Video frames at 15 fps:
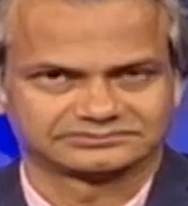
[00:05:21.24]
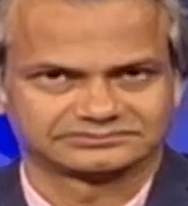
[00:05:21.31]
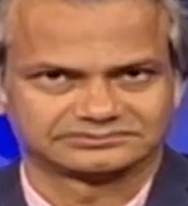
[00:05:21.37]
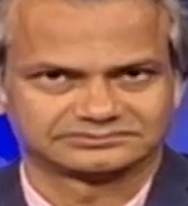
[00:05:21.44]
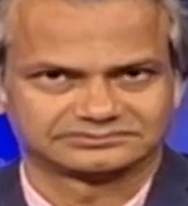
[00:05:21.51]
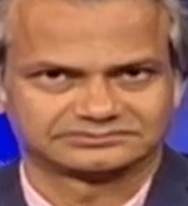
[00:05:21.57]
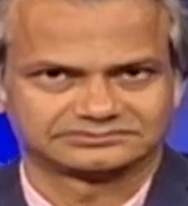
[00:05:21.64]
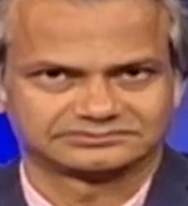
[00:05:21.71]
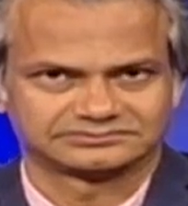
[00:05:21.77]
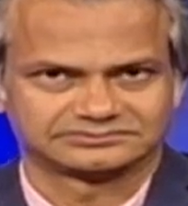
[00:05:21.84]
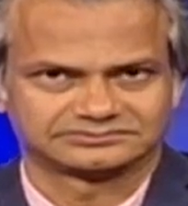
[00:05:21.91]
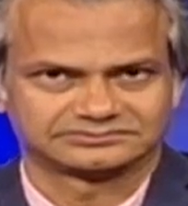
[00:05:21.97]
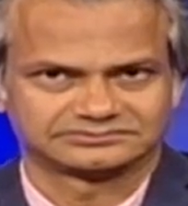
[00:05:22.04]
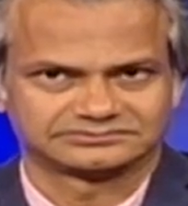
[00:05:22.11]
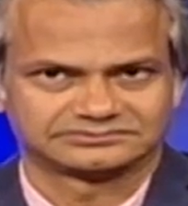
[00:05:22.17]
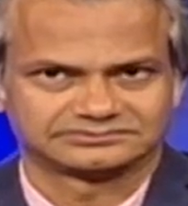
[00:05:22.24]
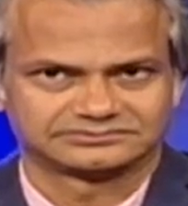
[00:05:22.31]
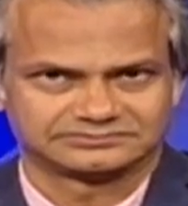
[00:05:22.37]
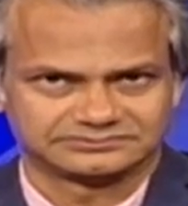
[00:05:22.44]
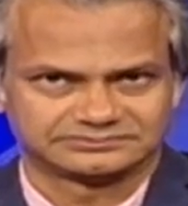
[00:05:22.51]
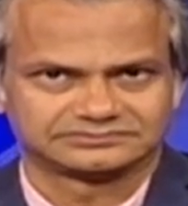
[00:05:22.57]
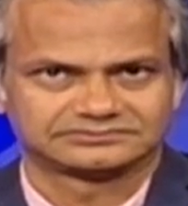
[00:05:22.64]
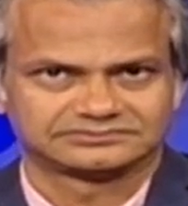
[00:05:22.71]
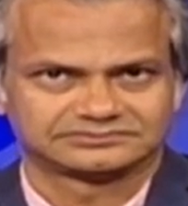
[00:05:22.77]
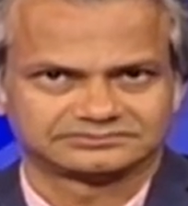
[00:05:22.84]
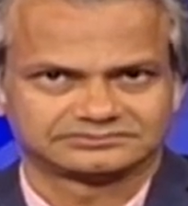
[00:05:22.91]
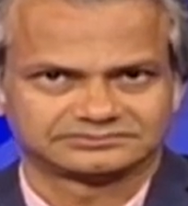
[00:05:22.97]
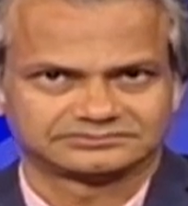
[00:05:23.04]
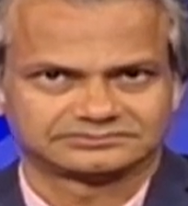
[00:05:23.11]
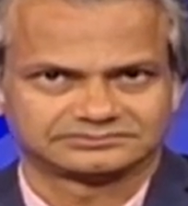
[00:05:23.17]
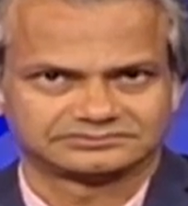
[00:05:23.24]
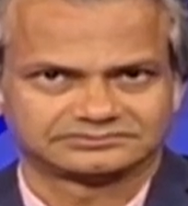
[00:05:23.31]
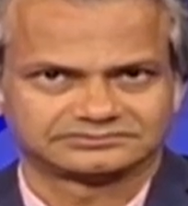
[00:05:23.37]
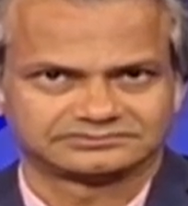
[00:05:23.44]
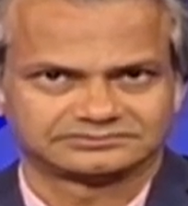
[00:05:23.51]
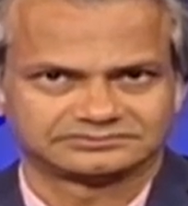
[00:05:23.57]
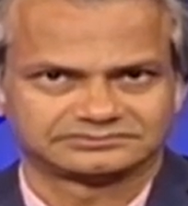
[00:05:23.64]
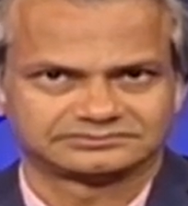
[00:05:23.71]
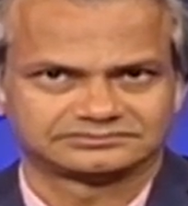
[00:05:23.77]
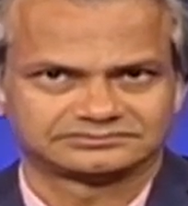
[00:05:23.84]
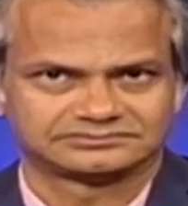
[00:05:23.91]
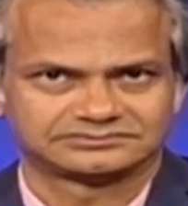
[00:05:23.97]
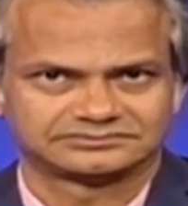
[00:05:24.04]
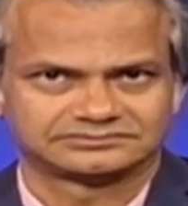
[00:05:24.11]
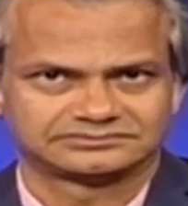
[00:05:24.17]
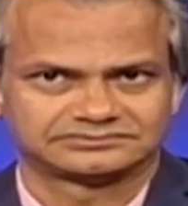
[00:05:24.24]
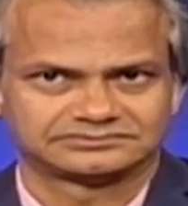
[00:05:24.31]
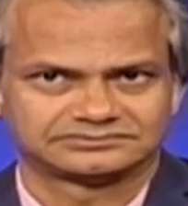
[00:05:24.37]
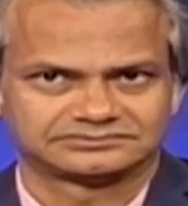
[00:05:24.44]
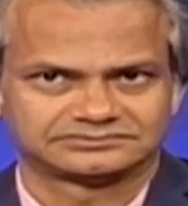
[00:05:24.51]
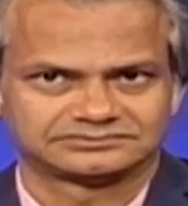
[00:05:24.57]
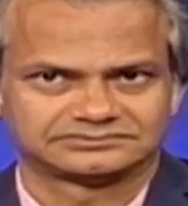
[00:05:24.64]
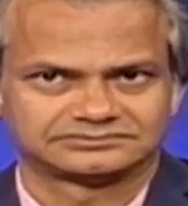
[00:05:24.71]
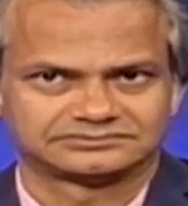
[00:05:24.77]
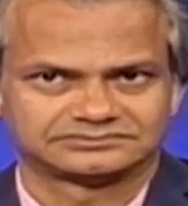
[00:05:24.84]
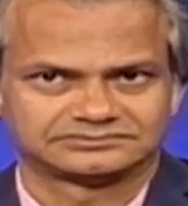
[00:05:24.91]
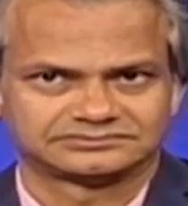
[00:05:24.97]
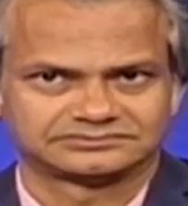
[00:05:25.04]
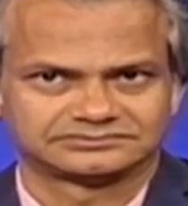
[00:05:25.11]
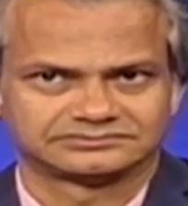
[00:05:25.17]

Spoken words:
(silent)